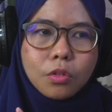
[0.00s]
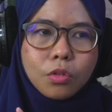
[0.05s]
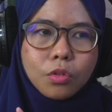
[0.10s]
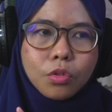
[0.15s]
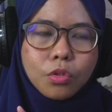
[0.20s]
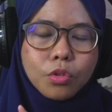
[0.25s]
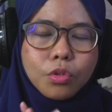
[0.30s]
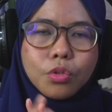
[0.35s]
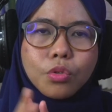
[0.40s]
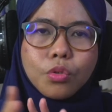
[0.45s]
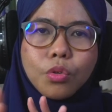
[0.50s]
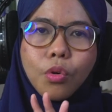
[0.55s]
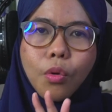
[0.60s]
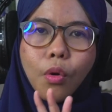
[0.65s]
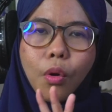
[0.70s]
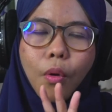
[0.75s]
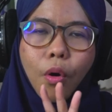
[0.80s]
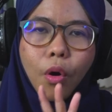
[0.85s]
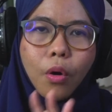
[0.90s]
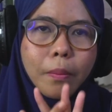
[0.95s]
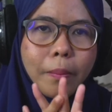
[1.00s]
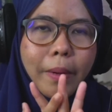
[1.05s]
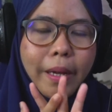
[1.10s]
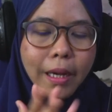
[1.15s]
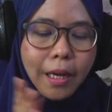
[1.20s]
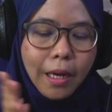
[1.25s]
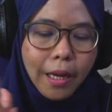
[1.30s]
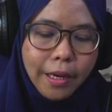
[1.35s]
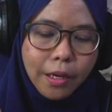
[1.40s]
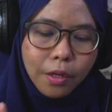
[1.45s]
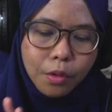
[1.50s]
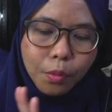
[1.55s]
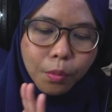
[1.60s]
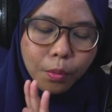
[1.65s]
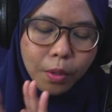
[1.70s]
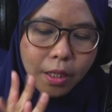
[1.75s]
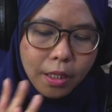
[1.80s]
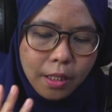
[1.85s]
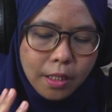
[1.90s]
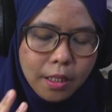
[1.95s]
do all my client
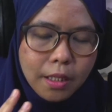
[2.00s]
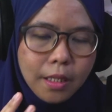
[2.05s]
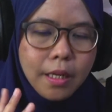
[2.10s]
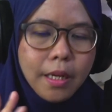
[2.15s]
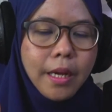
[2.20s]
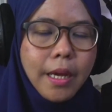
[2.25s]
work,